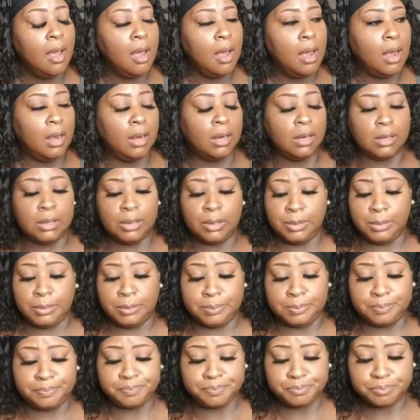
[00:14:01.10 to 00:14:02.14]

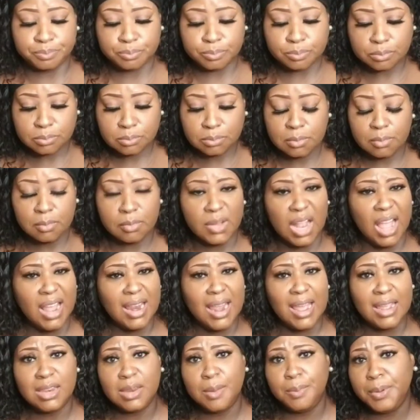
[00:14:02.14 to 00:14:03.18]
I
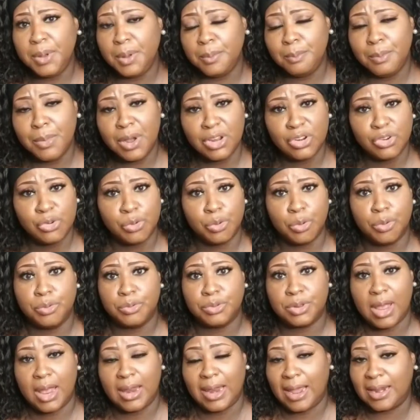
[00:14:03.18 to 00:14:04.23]
like to put
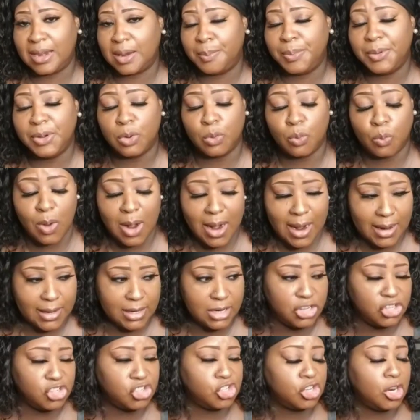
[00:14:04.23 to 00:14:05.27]
mushrooms. I like to put
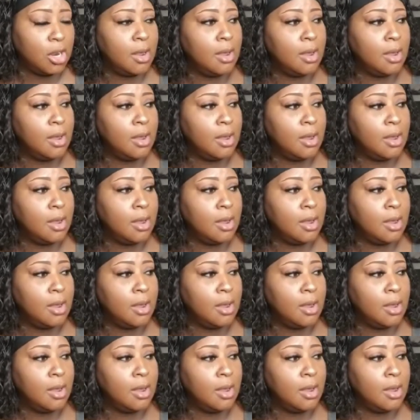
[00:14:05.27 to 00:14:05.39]
radish.